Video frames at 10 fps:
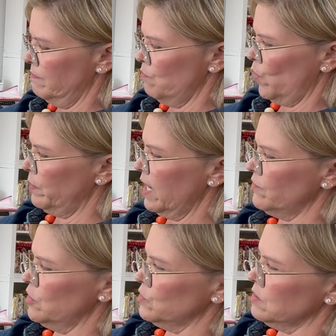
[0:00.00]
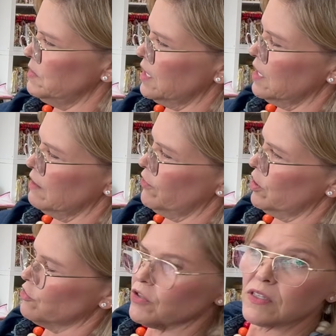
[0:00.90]
We would have to do some digging if you're
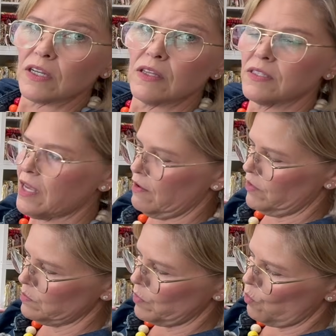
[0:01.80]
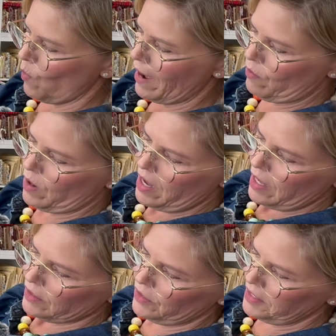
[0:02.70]
interested in this canvas, but wow,
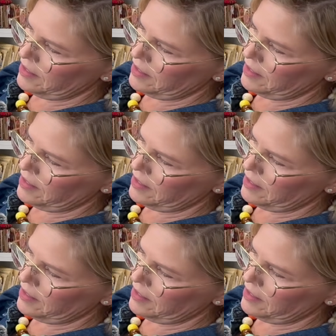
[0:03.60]
look